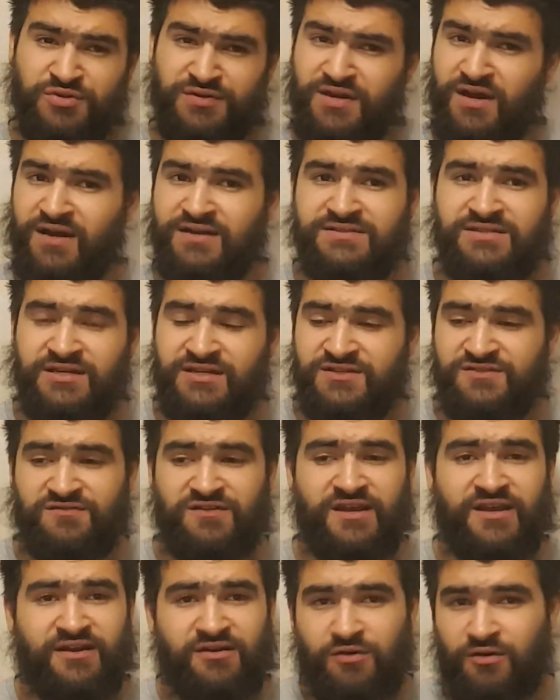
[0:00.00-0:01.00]
the Darksiders
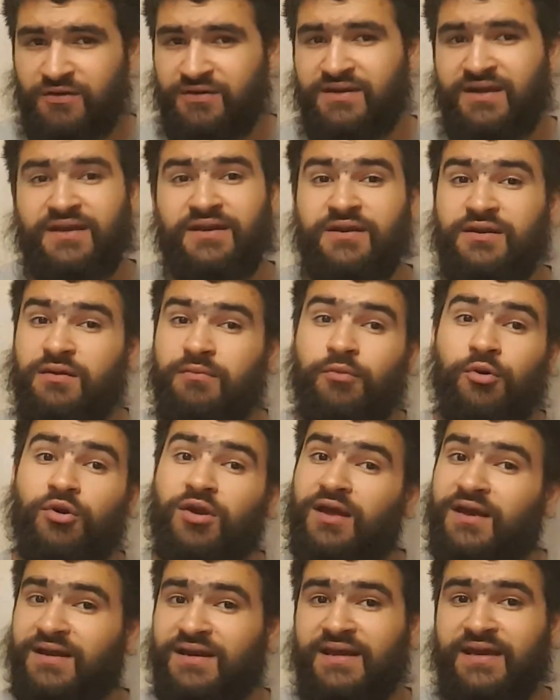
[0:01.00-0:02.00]
related content, and you're more
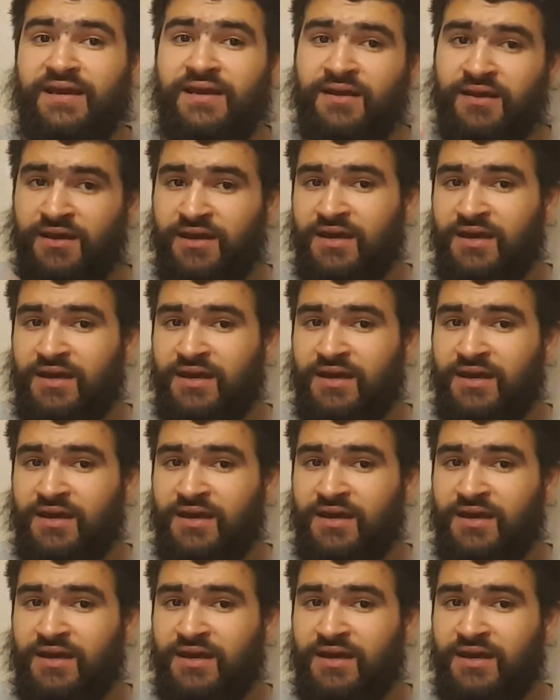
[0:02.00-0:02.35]
likely